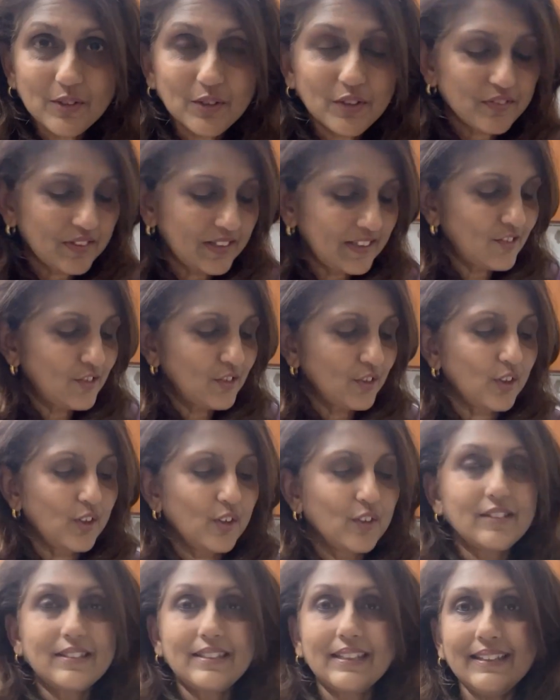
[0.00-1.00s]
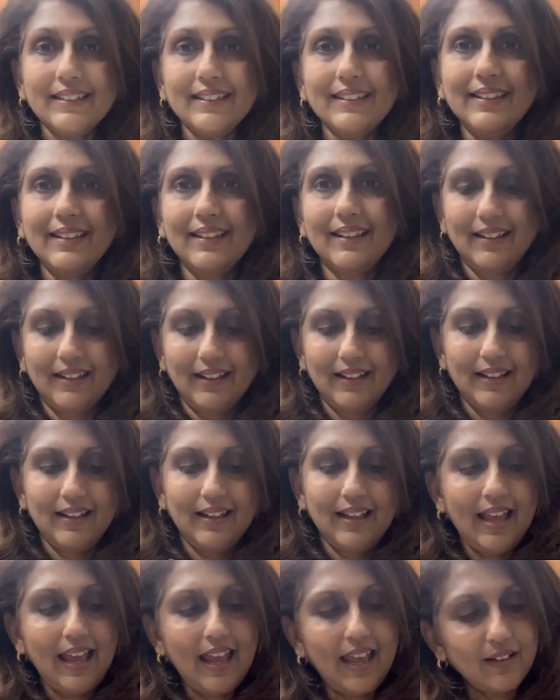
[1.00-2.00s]
to grease your tin,
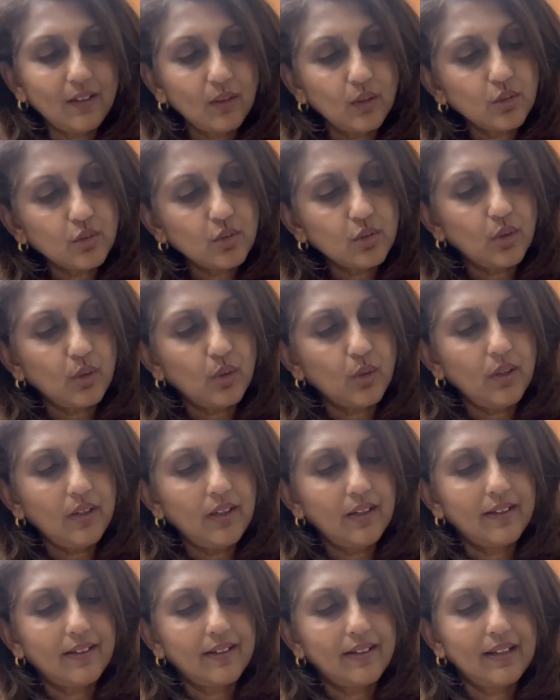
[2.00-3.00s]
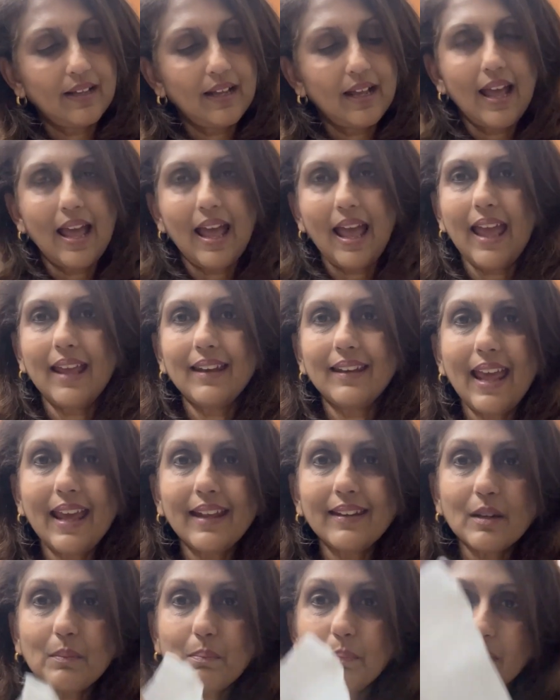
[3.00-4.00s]
and also an
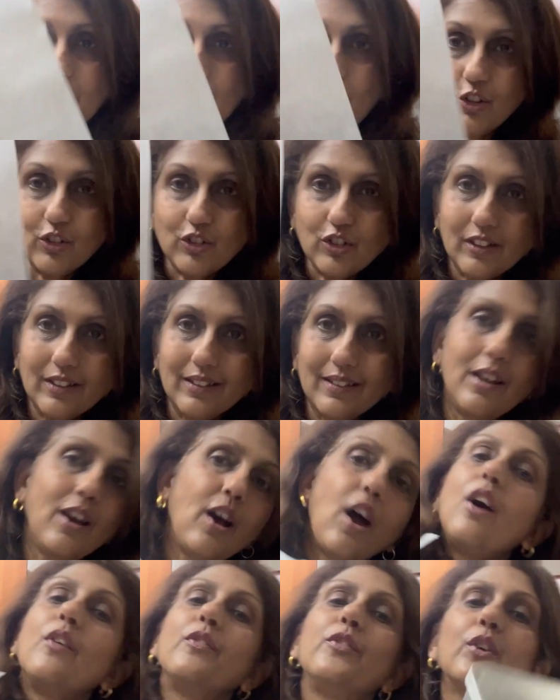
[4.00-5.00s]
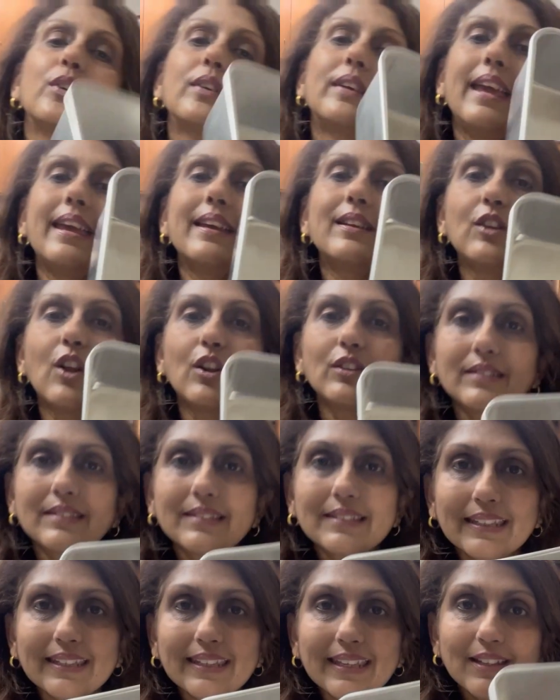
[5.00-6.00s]
added precaution of your cake not
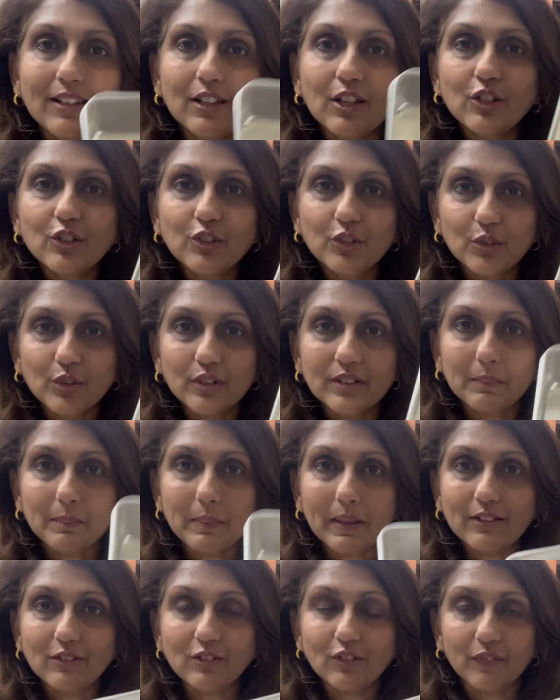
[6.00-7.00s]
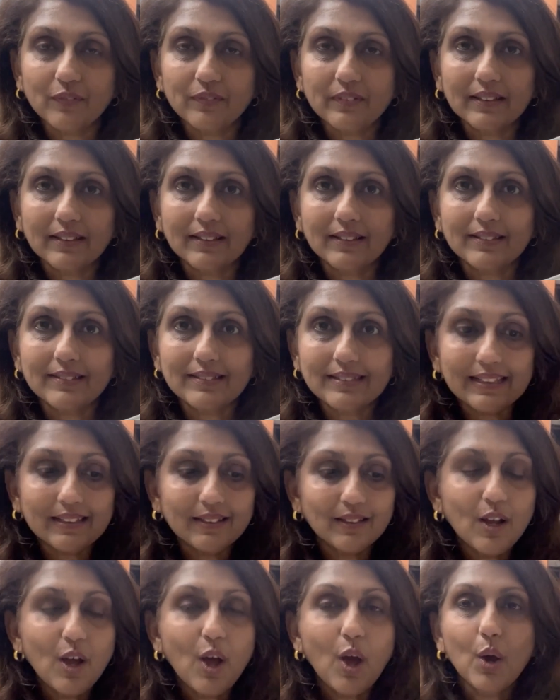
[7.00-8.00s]
sticking to the base of the
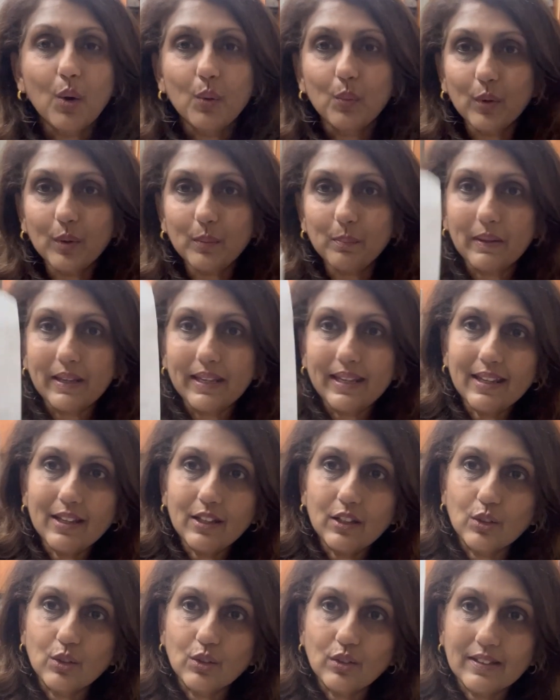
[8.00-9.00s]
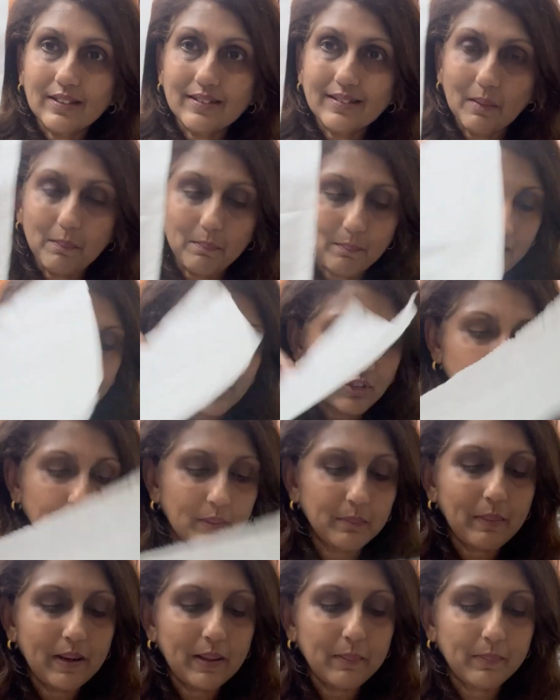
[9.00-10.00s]
tin would be using some
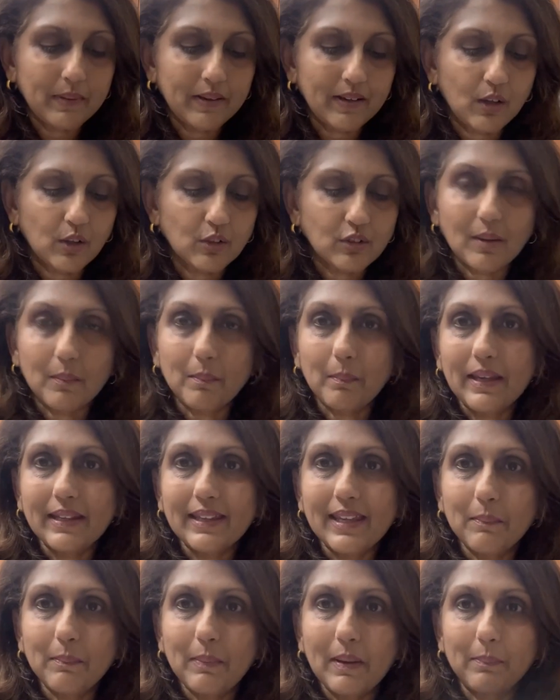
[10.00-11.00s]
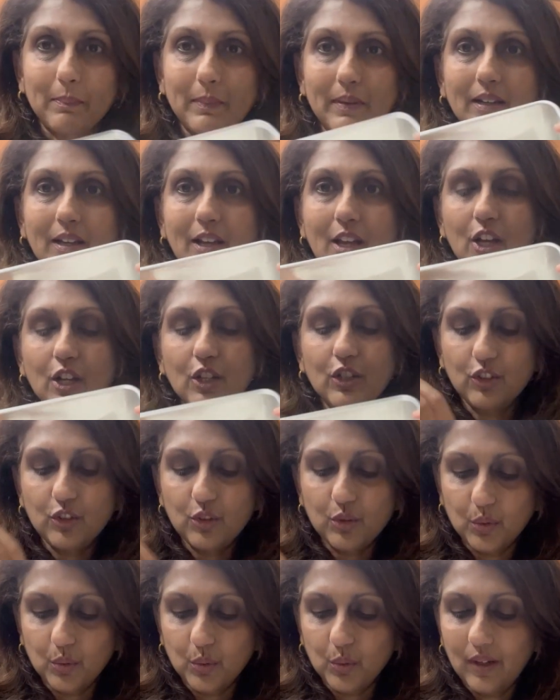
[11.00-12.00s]
parchment paper or some baking paper
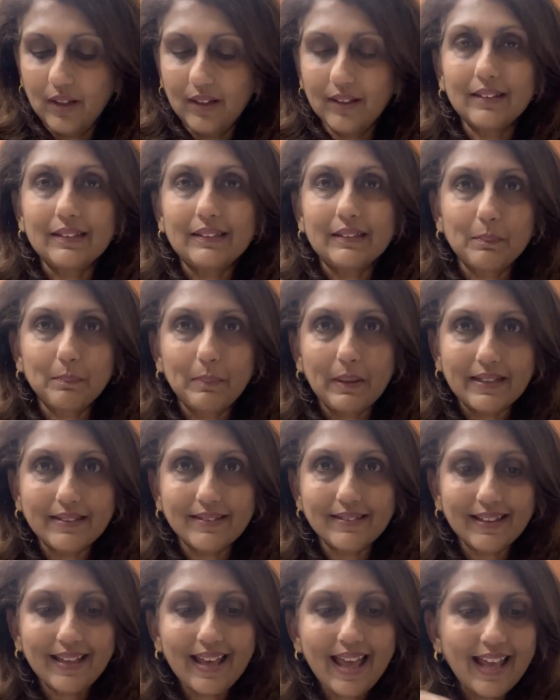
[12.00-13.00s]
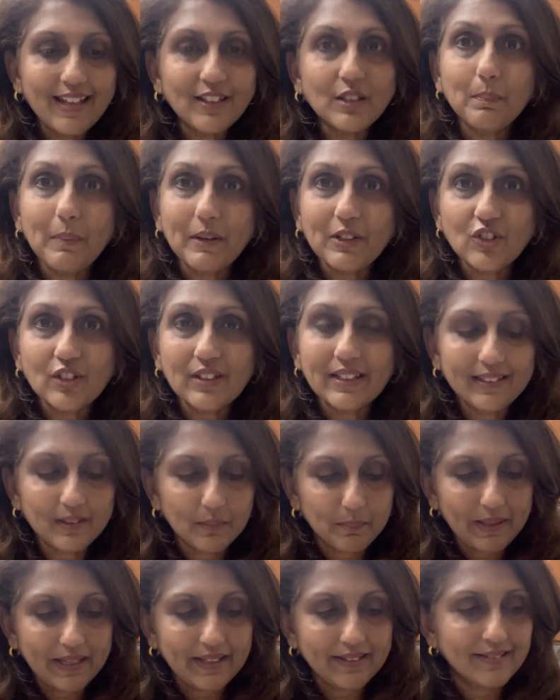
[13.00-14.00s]
to the base, especially the
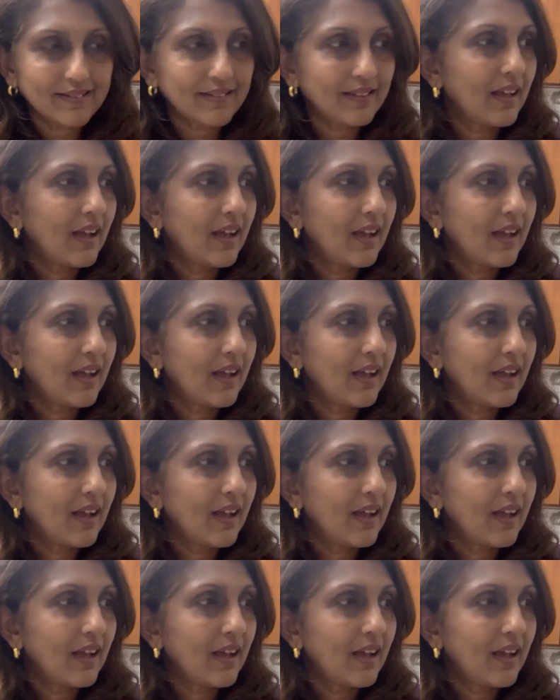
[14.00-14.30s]
base.